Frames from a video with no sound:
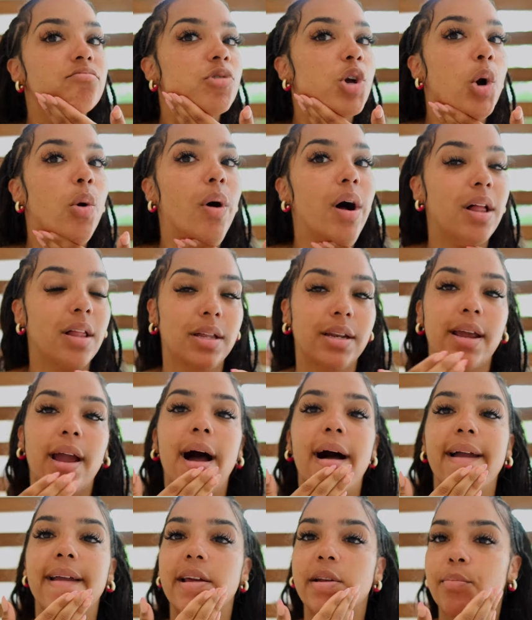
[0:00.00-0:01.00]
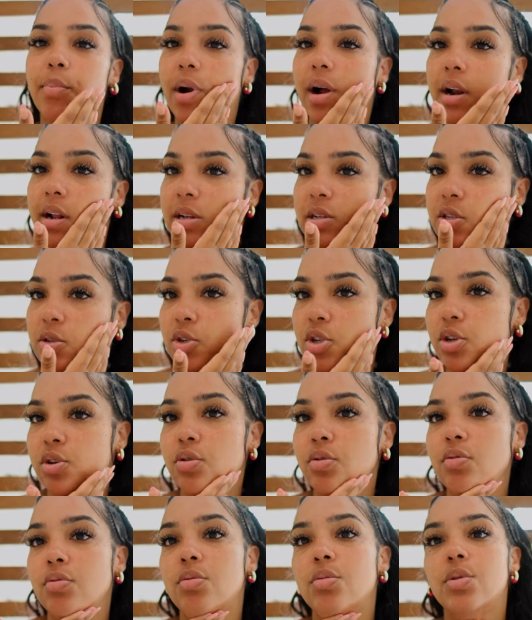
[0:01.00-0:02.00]
quality high-end products
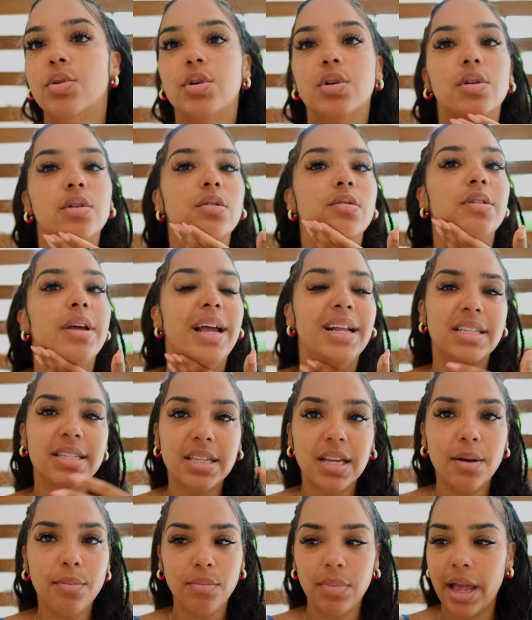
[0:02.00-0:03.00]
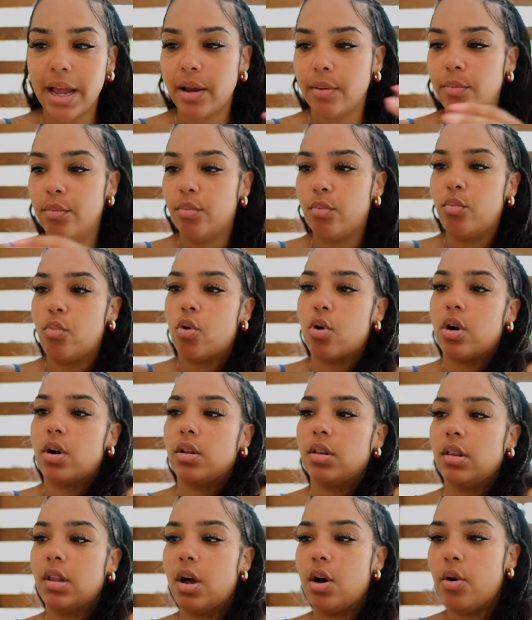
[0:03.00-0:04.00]
do. And some like
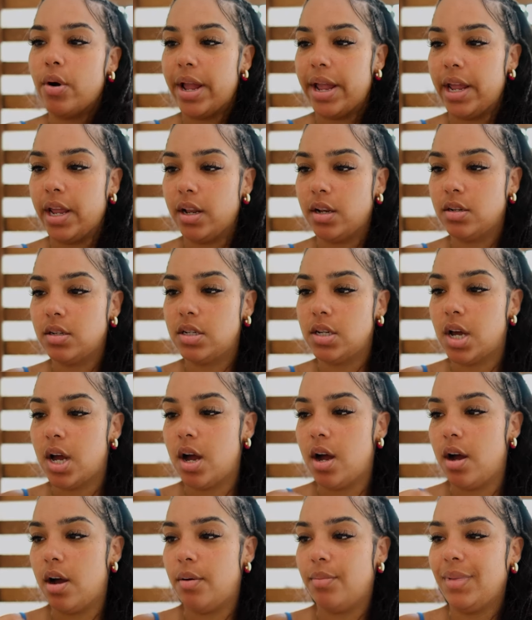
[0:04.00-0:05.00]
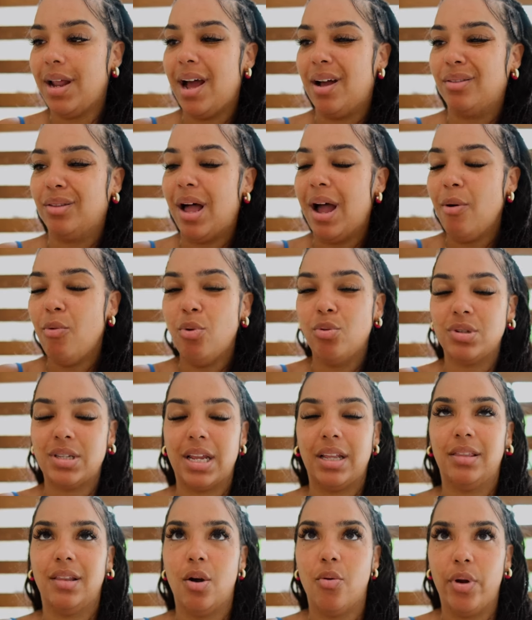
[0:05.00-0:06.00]
more low-end, um, not I won't
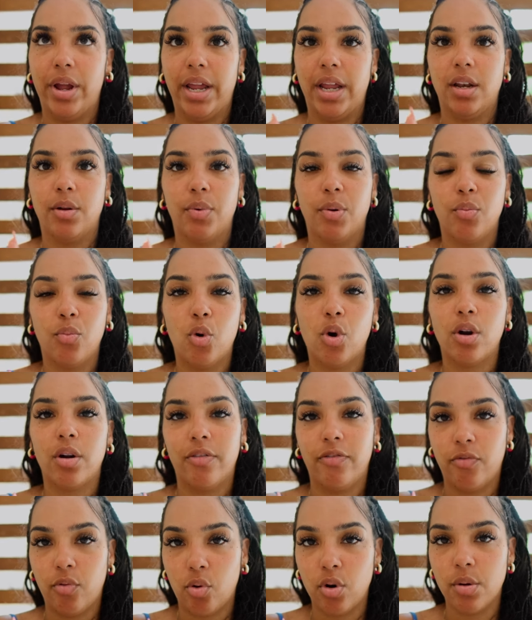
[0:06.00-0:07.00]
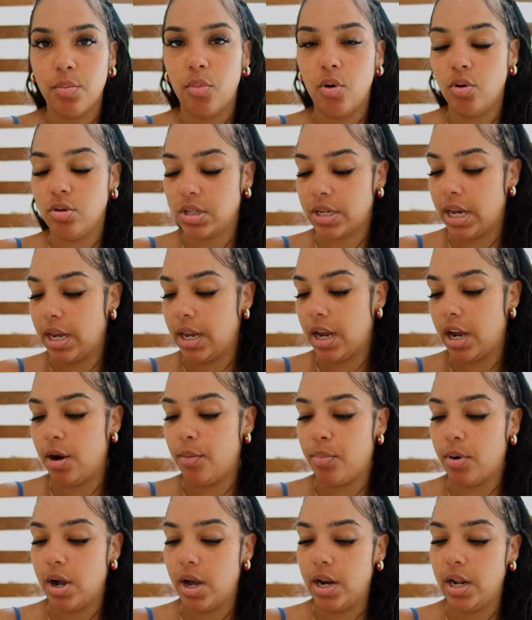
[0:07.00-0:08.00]
say low-end, but more affordable
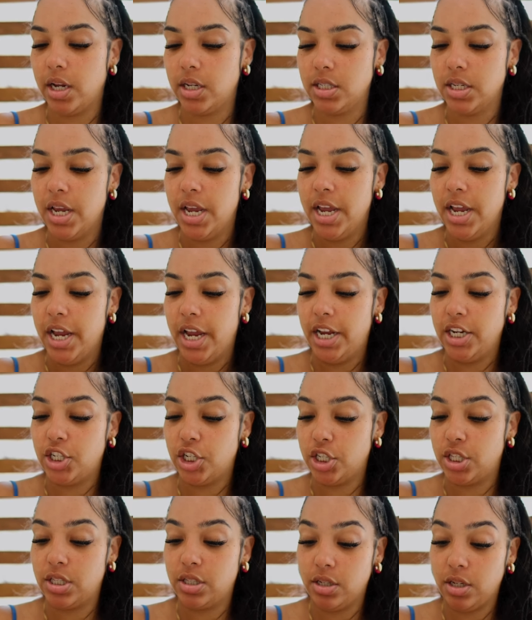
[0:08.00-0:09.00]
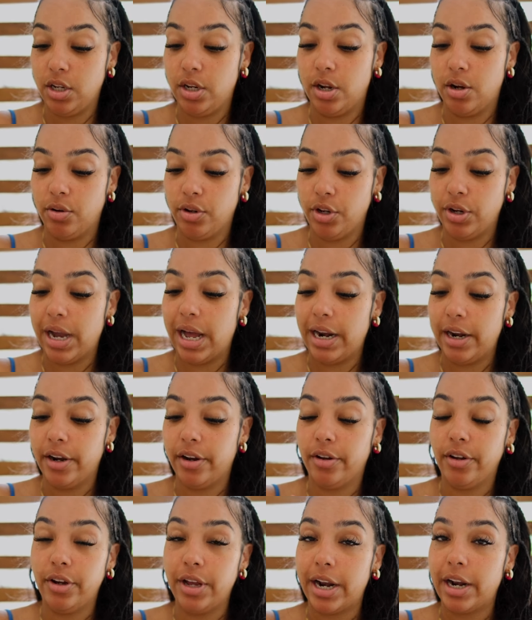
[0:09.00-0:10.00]
skincare products. It just you know you gotta
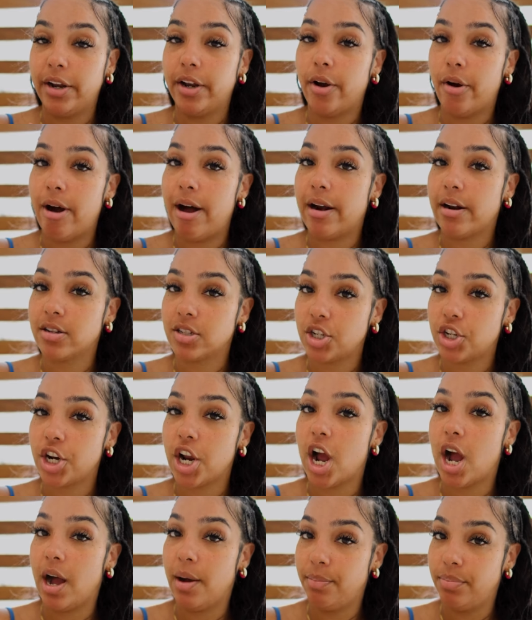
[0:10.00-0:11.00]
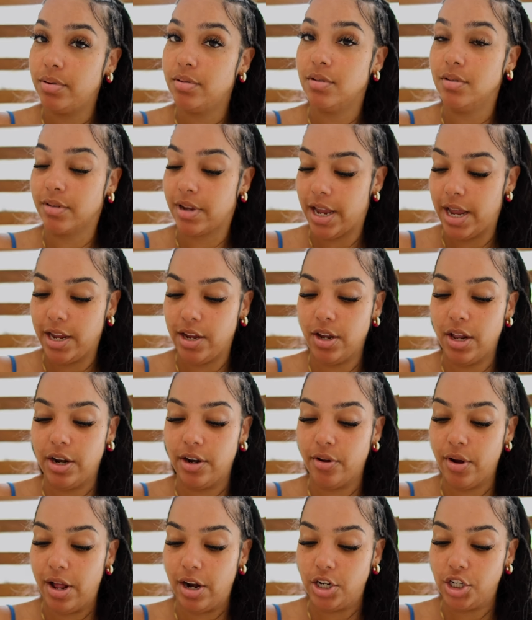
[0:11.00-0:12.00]
you gotta know how to shop. Okay, you gotta
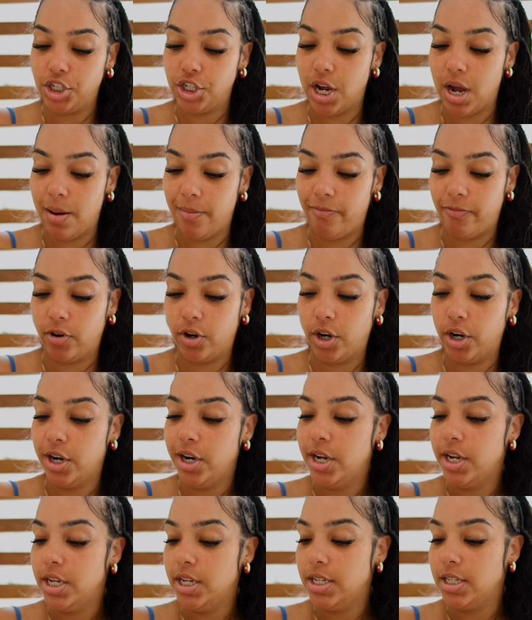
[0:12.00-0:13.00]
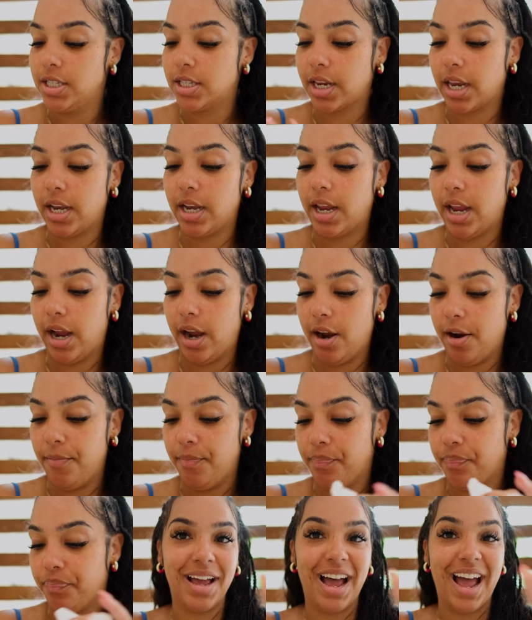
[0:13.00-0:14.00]
know how to shop for skincare.
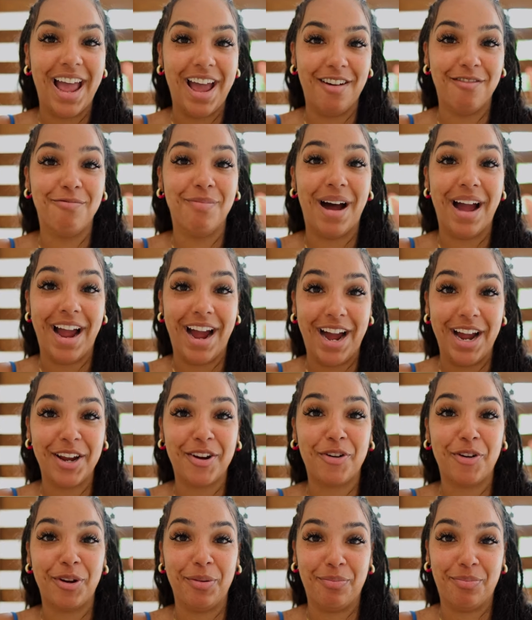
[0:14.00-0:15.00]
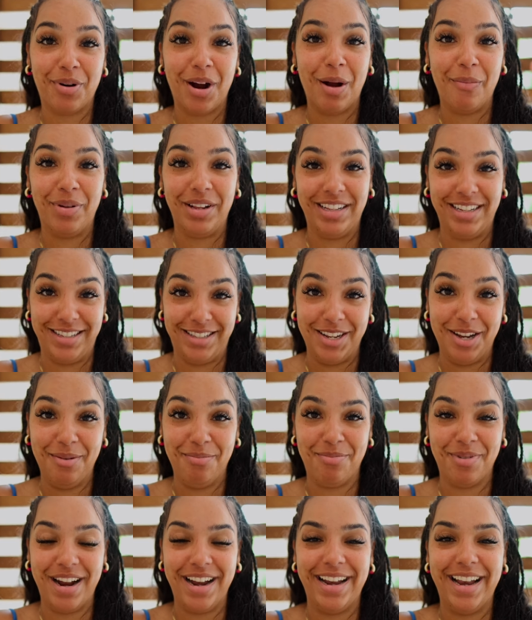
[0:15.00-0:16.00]
I have my eye cream propping this
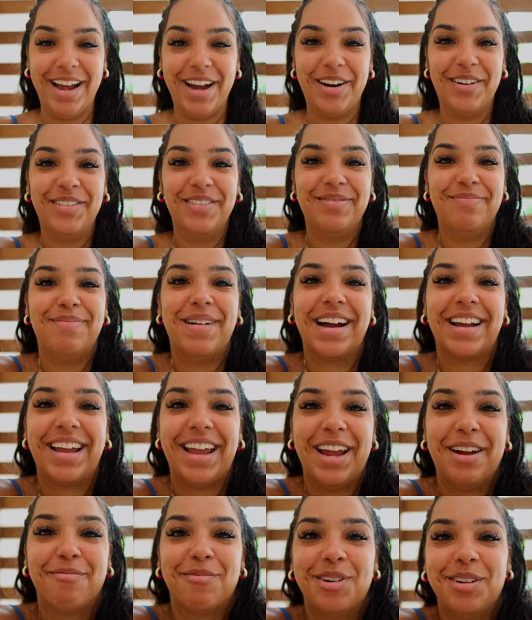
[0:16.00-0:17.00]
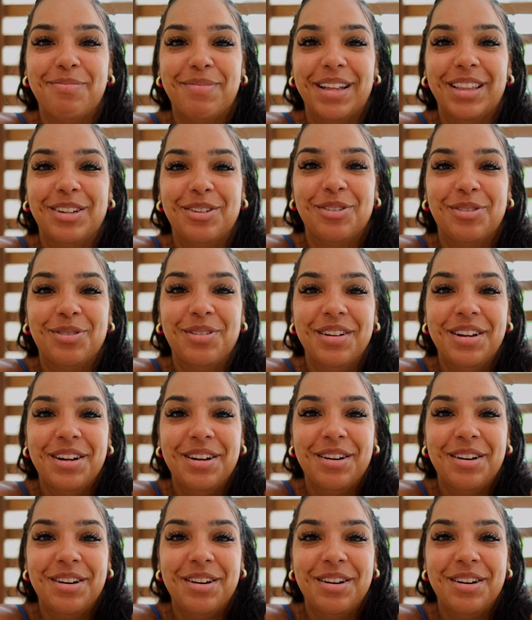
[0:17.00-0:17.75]
up right now. My camera, my little